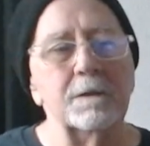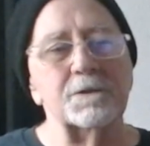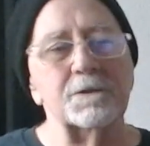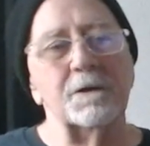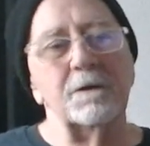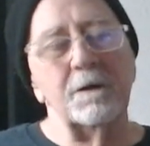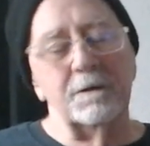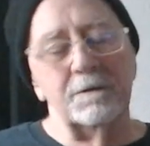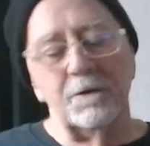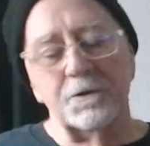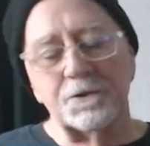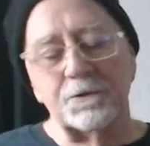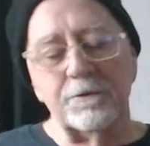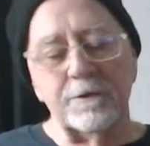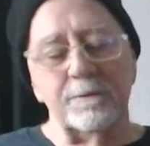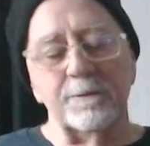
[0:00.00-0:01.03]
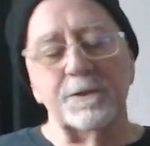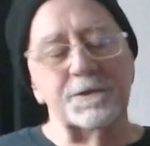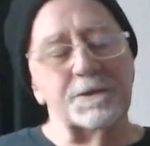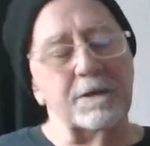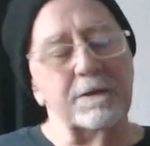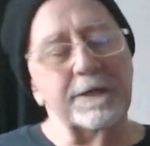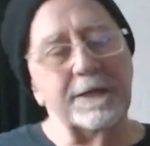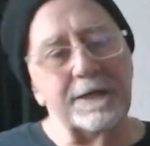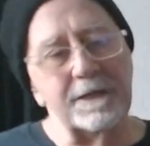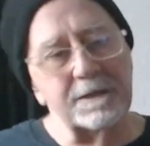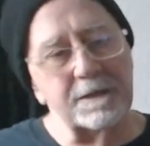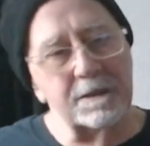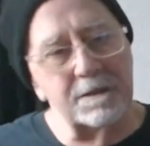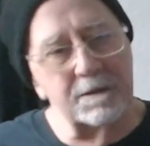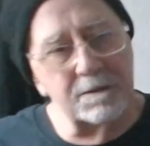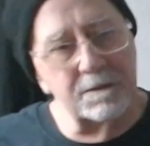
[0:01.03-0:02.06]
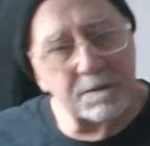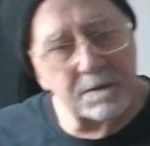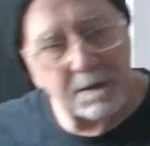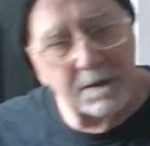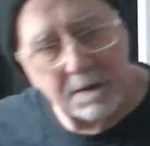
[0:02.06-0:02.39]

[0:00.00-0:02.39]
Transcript: So those rudiments are easy to